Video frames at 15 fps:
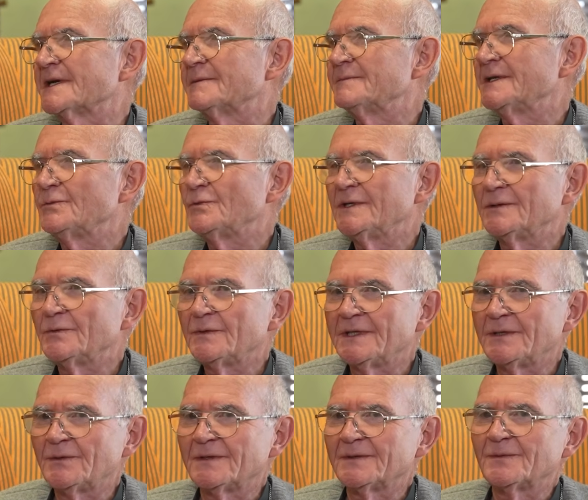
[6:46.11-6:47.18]
I
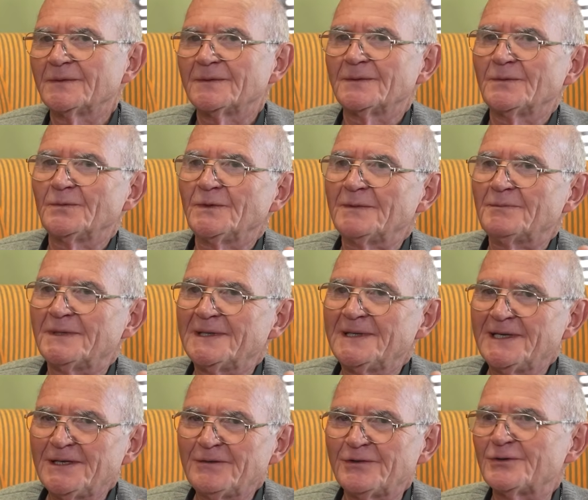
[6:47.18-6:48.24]
mean, we
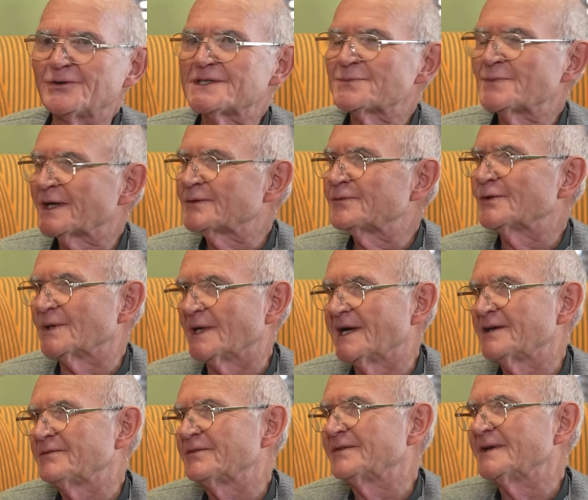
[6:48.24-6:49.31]
believe in respect for
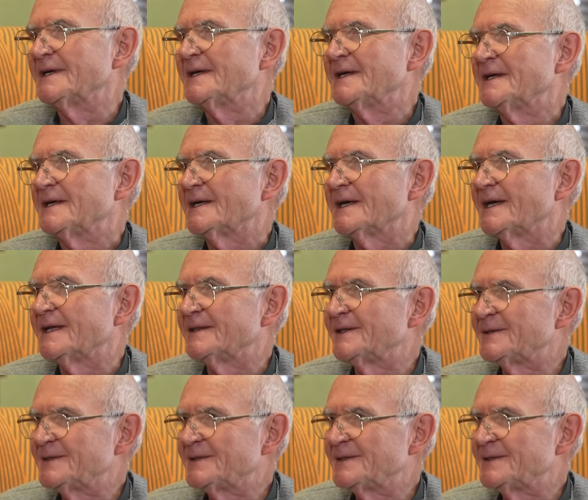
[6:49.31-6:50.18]
life and the